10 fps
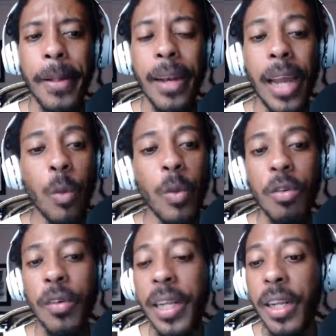Like, we
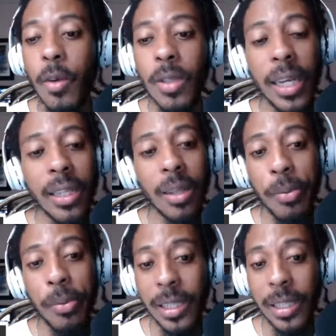really don't take
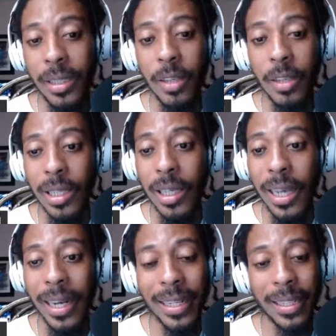depression seriously
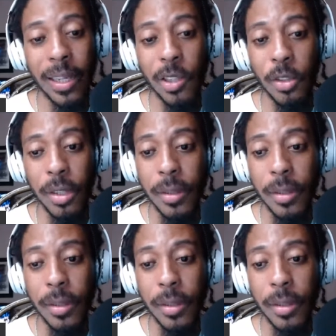in this country.